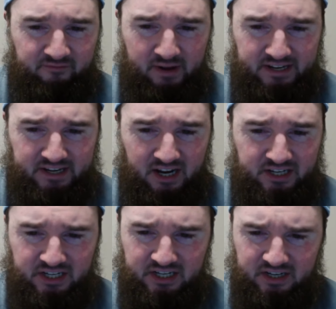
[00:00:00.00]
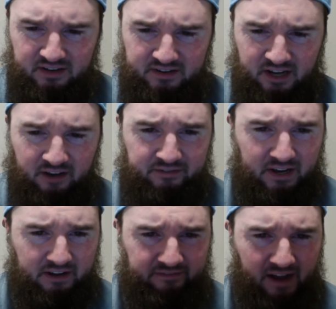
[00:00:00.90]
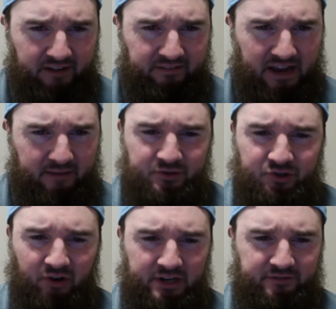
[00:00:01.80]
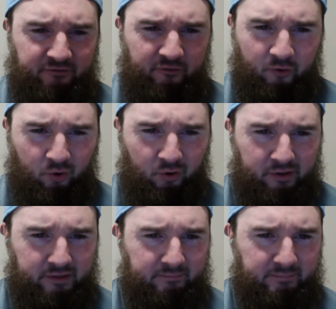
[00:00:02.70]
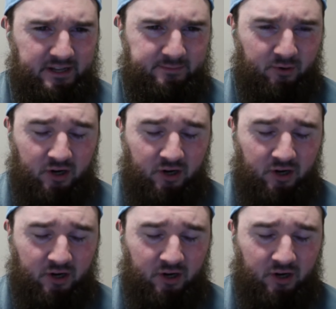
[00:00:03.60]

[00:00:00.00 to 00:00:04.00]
Been a tough 5-game stretch for Pittsburgh,